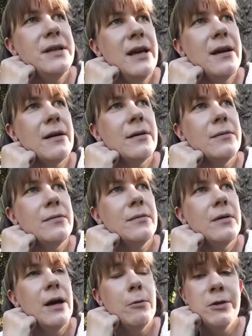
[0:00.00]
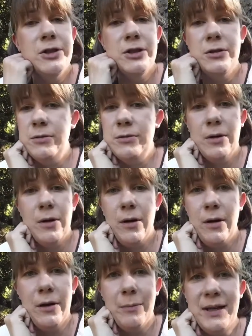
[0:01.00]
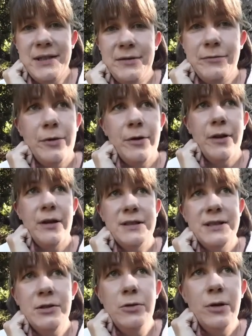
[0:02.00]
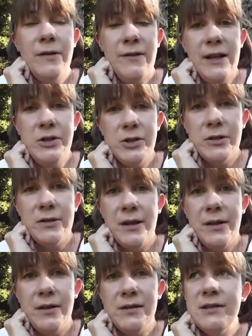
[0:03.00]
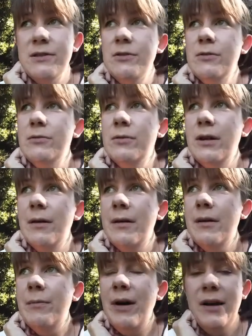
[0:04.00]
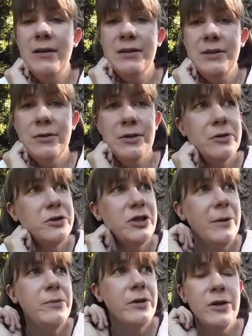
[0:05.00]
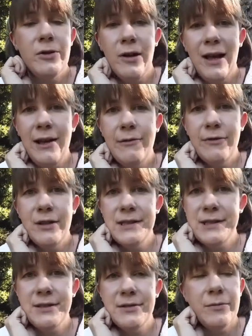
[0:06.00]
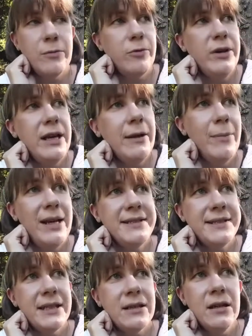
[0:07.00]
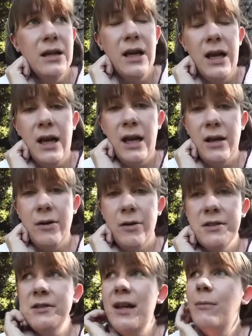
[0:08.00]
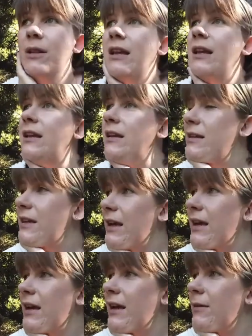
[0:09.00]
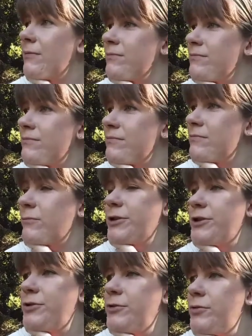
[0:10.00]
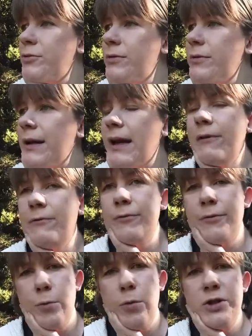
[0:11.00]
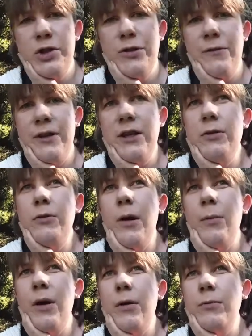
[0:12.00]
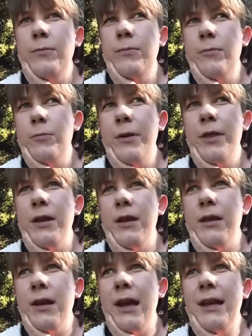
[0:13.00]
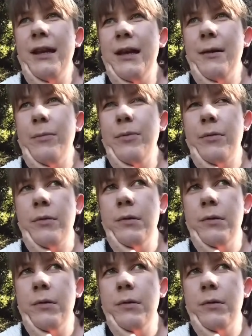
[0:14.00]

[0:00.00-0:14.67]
yeah, I wish you all the best for this new adventure and this new part in your chapter in your life. This is really amazing. And also, Emily, what you I've watched your video about with the handicap